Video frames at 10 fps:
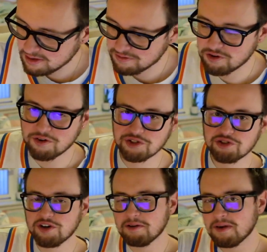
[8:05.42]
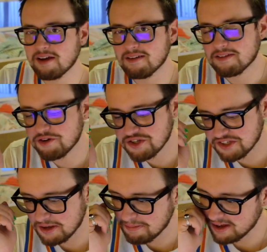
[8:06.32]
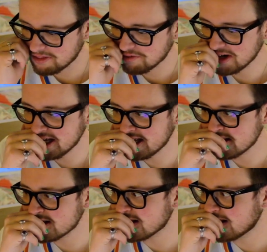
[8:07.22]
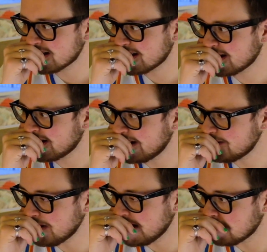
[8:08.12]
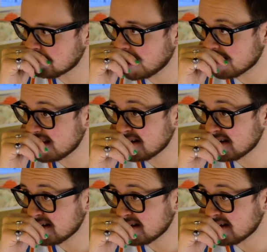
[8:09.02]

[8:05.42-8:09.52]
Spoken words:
of course, Trey Mann, those step-back threes, he made, I